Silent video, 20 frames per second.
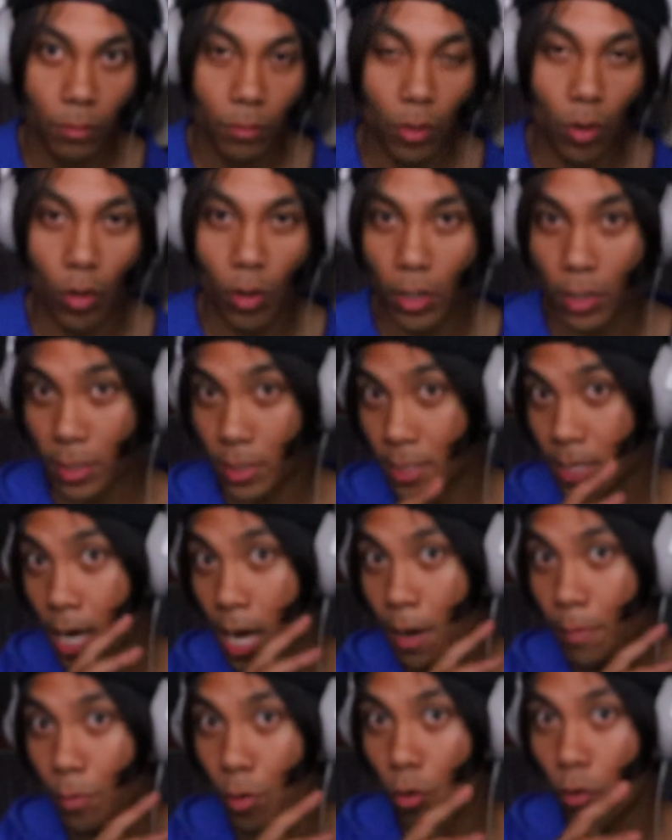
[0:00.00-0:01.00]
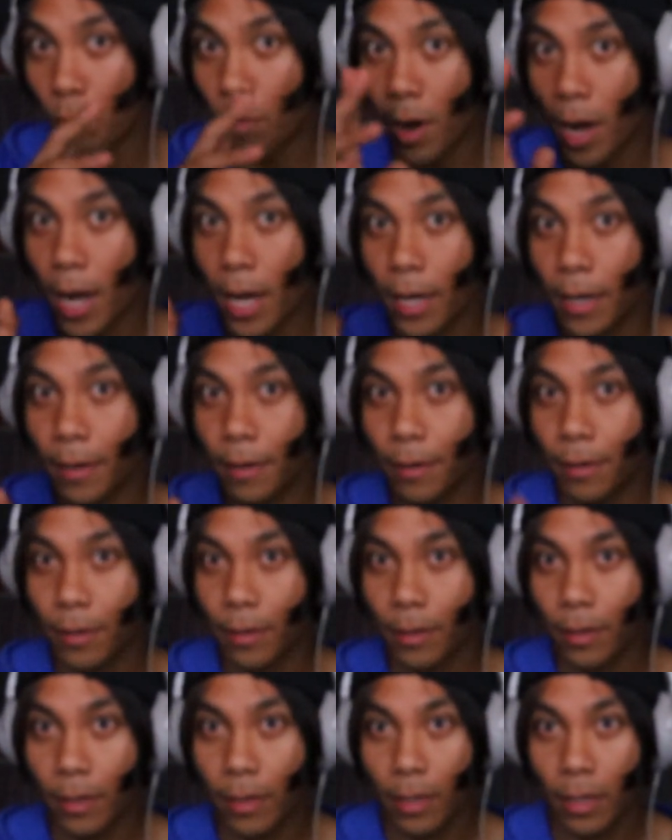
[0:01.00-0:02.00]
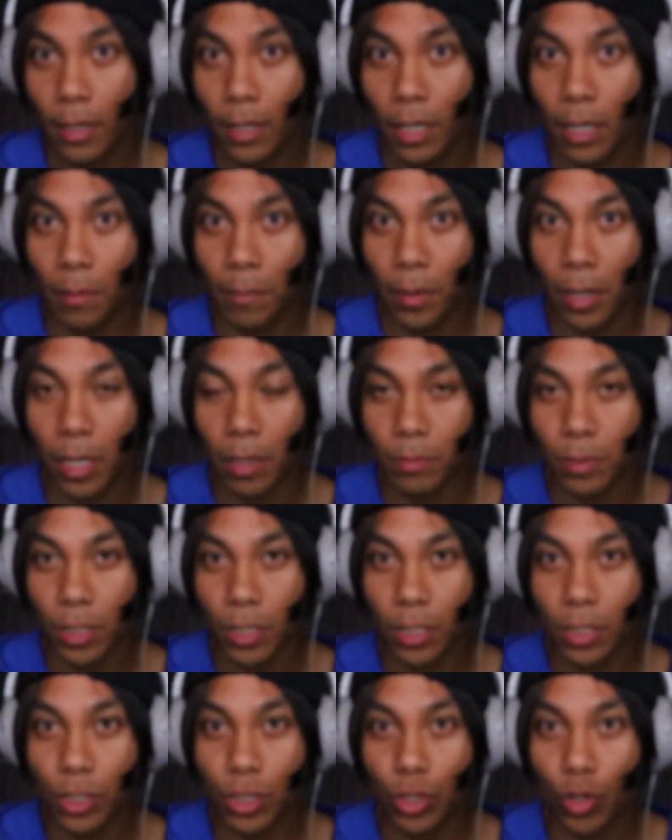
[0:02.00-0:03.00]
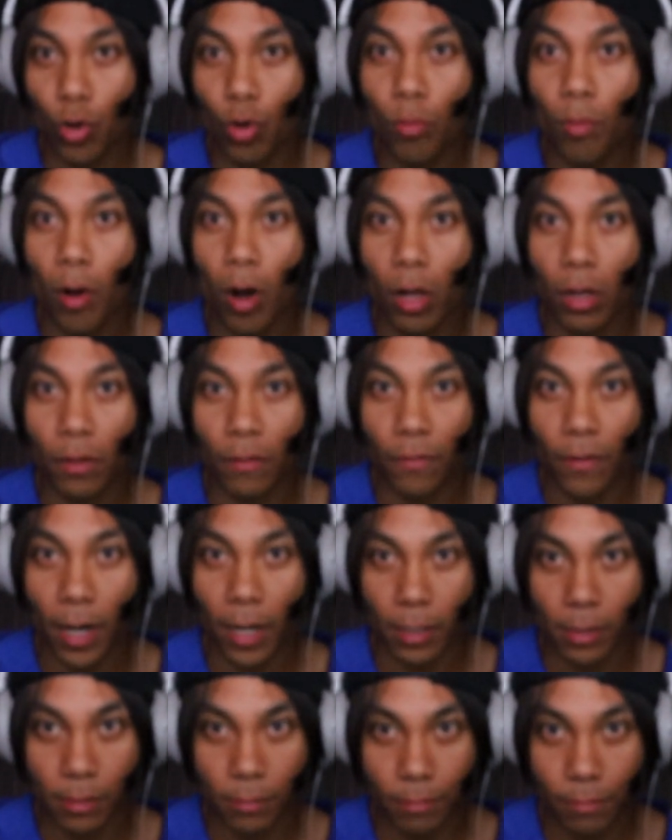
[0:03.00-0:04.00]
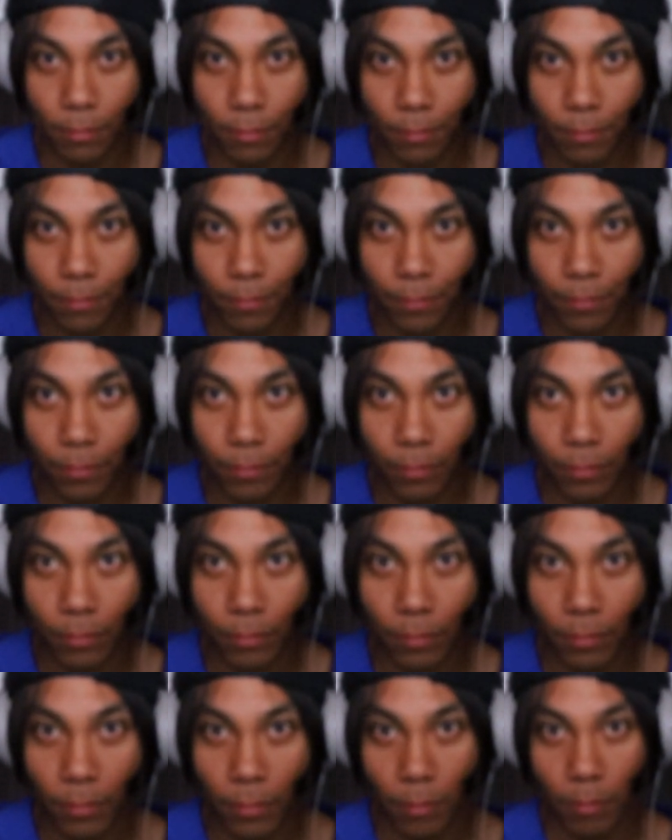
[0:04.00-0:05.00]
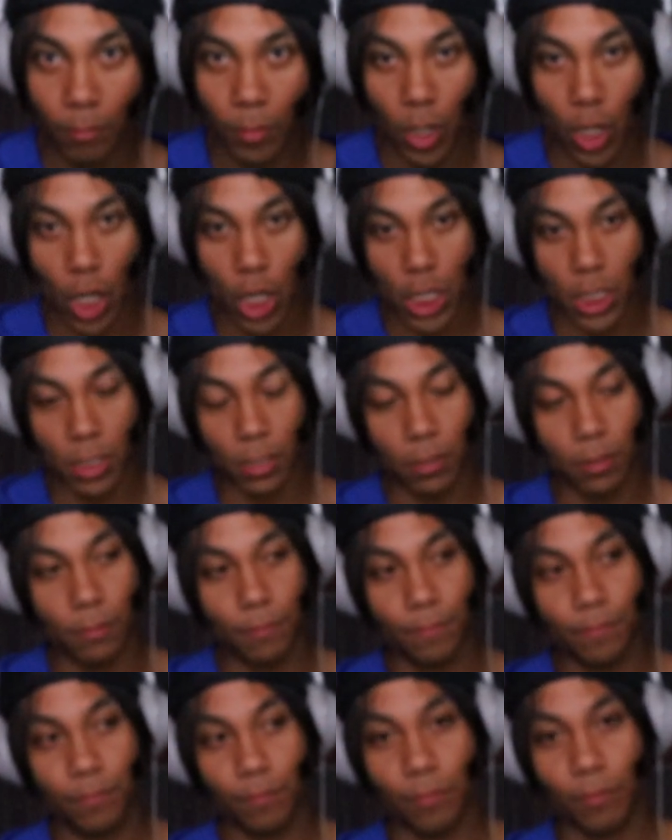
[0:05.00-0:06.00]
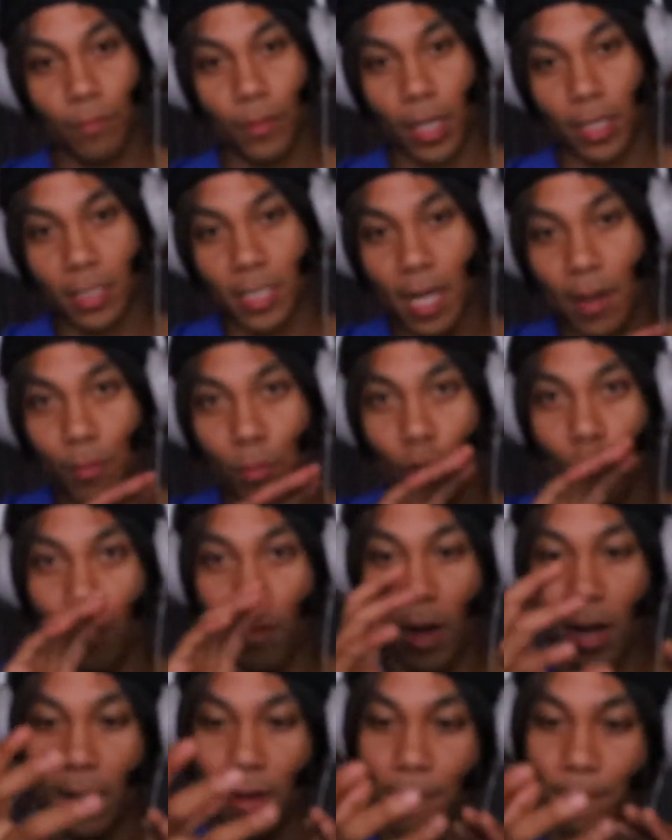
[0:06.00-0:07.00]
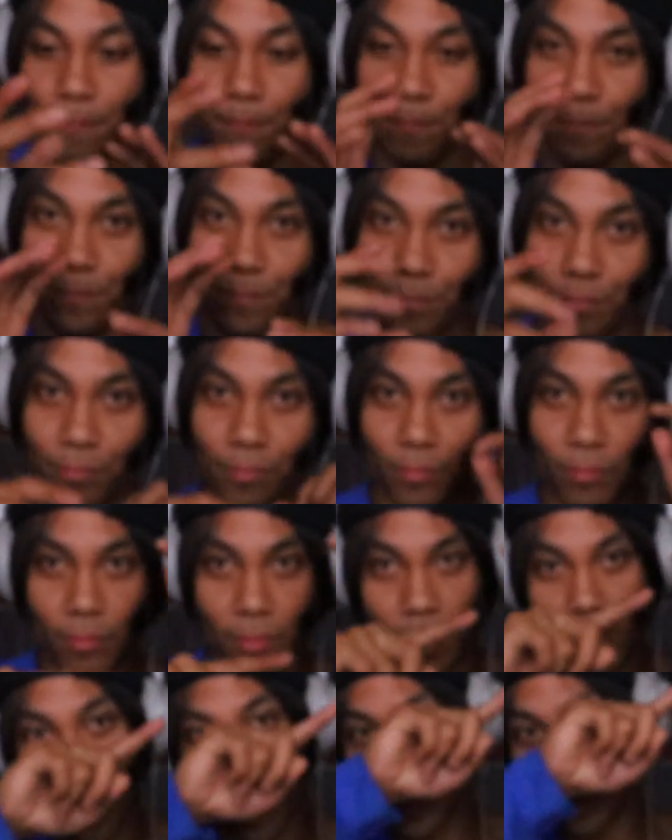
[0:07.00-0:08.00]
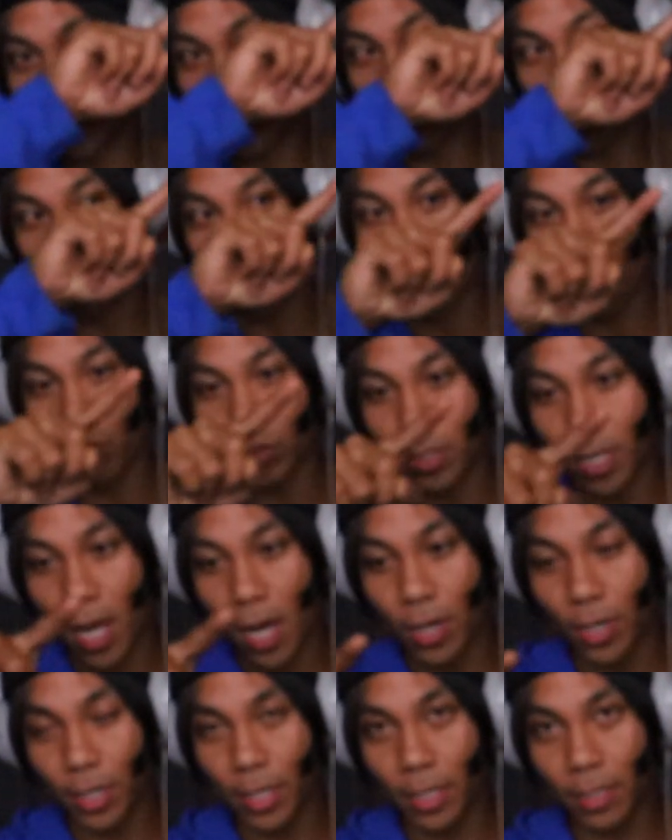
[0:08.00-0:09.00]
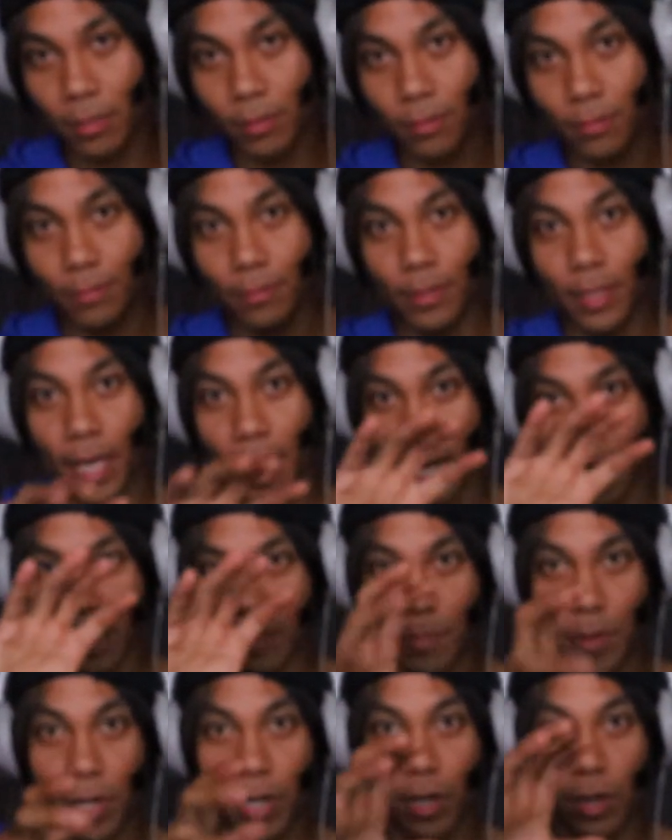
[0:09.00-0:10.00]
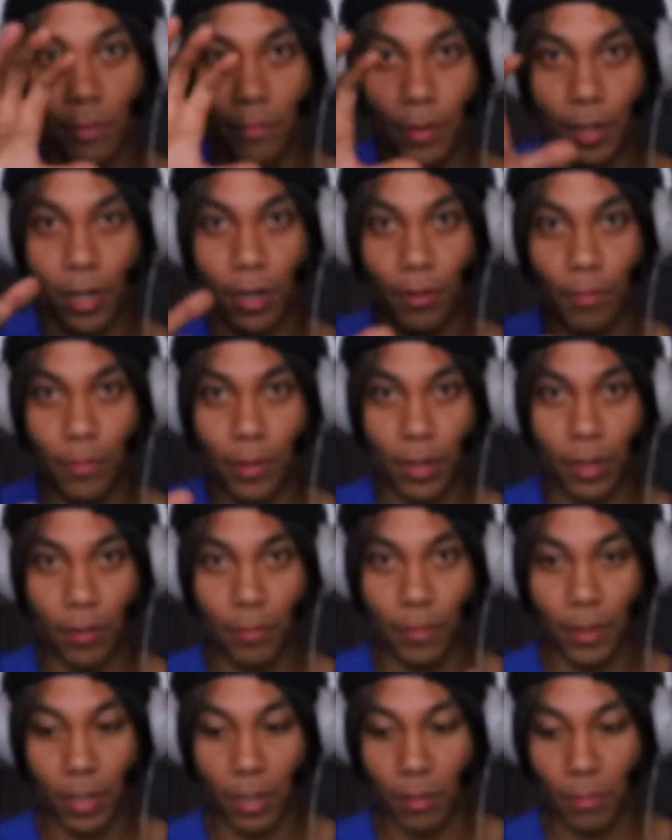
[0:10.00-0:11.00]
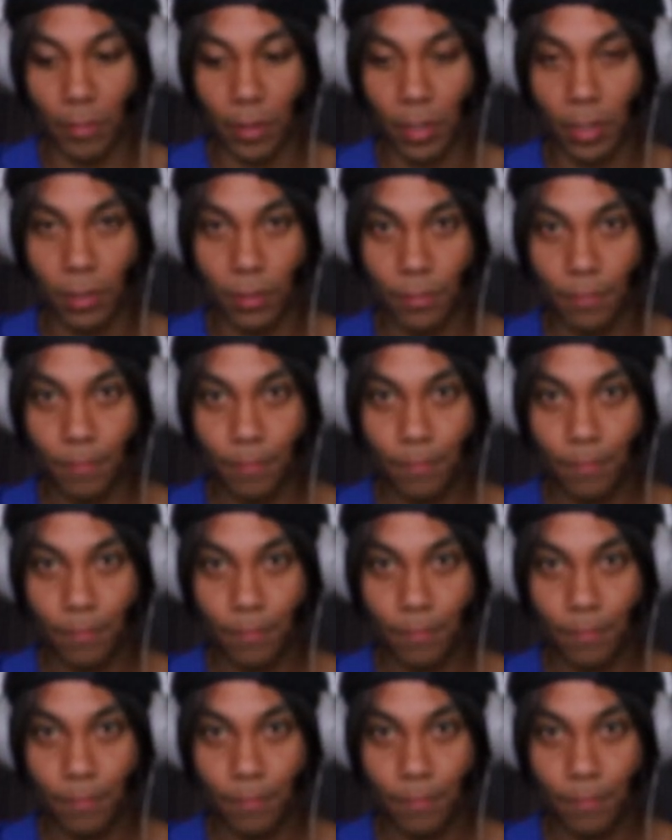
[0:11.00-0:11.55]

Or as time goes by, it becomes a snowball effect. Because as time goes by, as it rolls down the hill, it gets bigger and bigger and bigger and bigger and bigger.